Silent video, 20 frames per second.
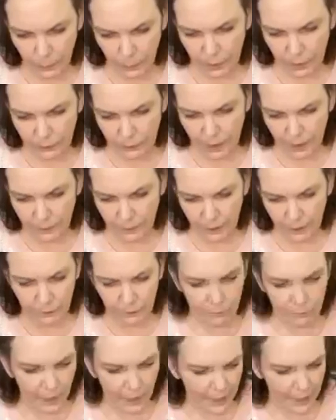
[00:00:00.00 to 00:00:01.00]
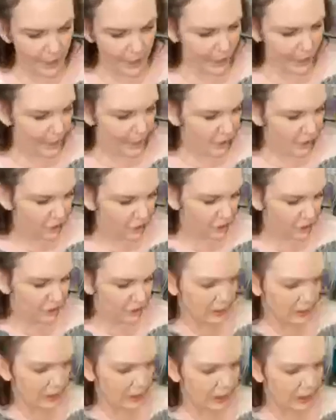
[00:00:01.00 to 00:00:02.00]
I want to find my right edge
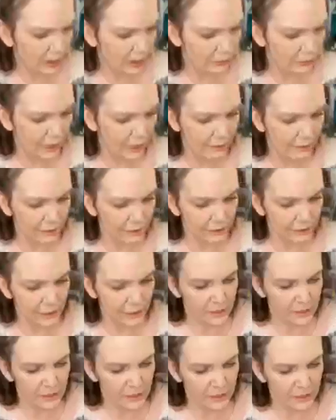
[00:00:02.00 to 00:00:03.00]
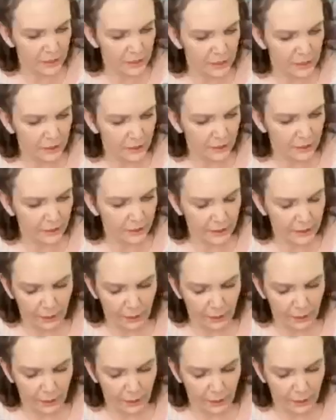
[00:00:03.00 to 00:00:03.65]
that's going to unravel nicely here.